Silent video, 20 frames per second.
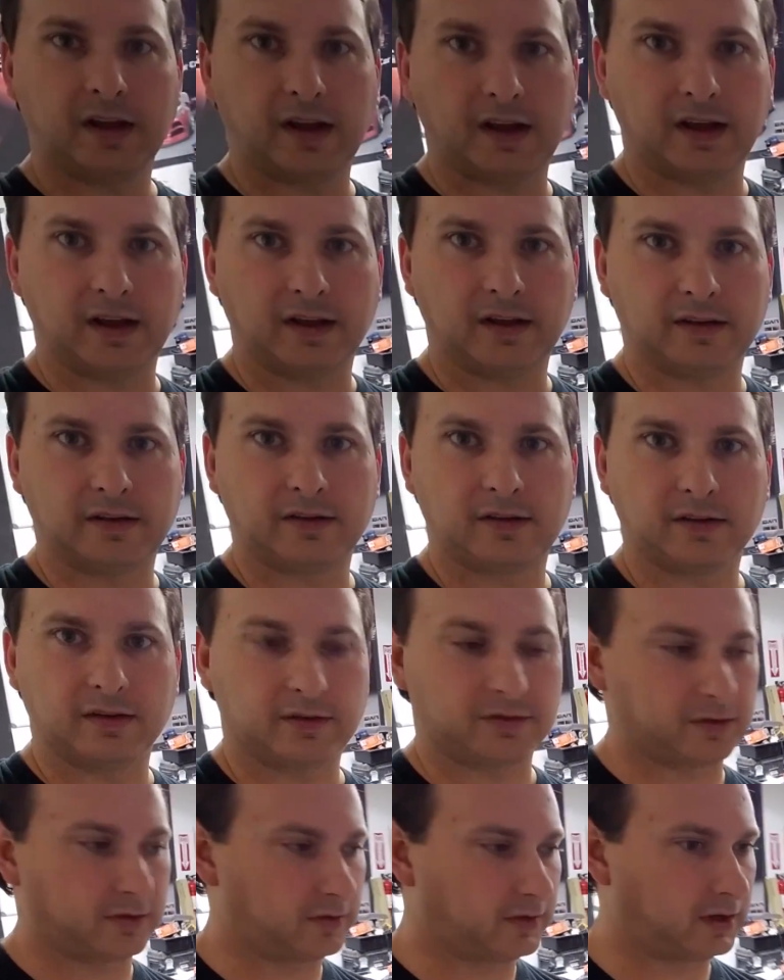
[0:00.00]
And
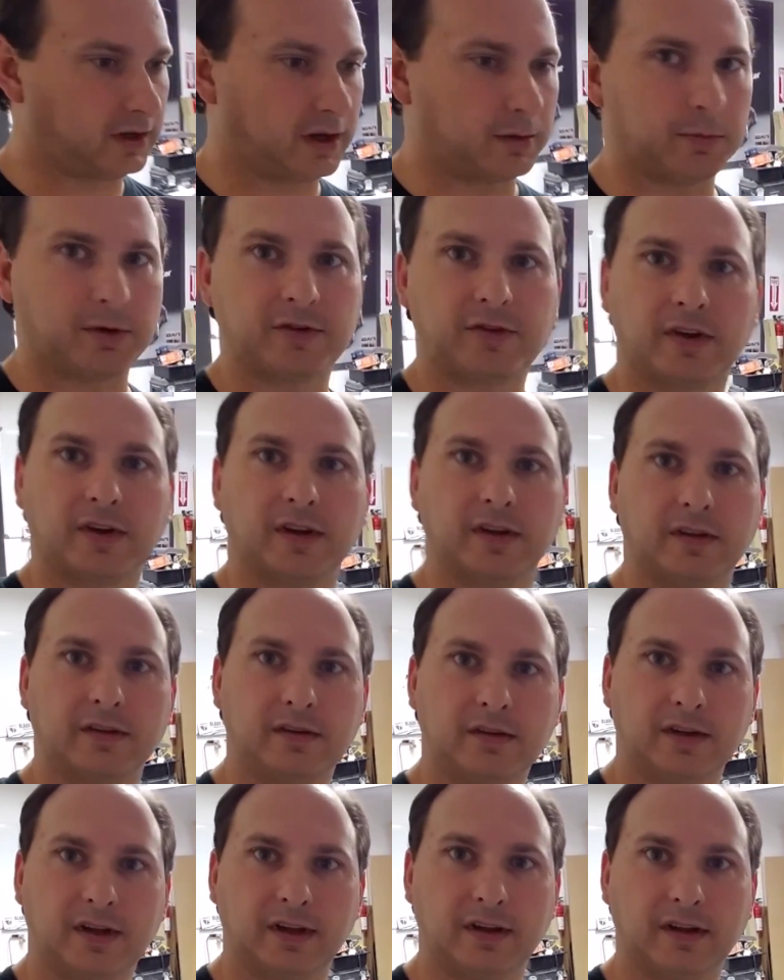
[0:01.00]
let's just see how much I
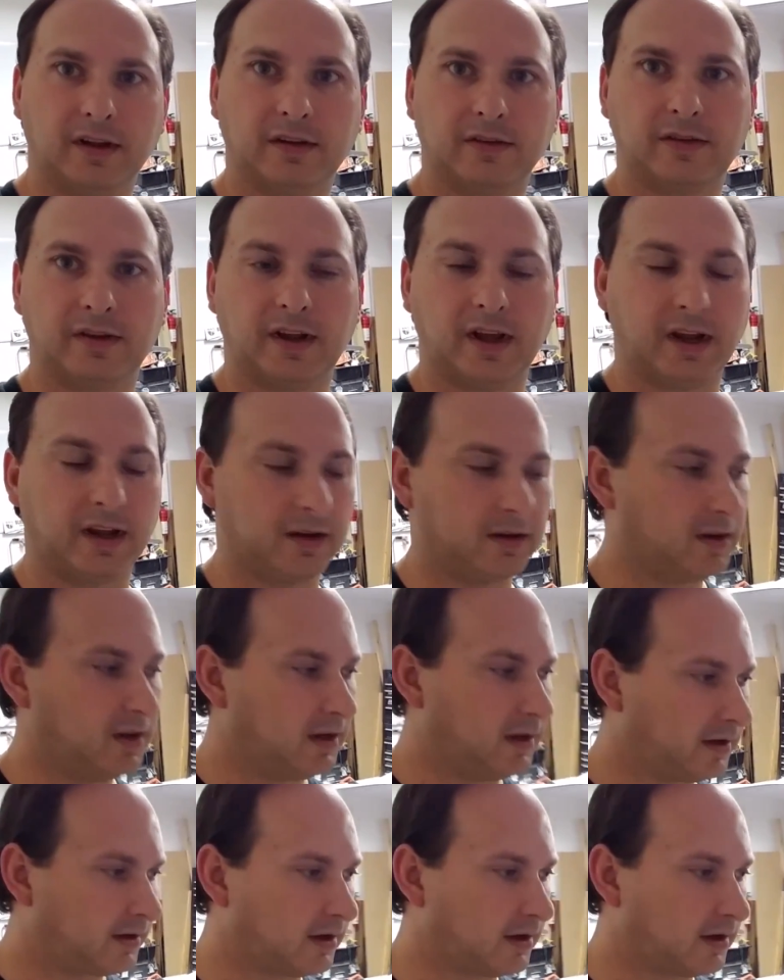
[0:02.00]
can get done today.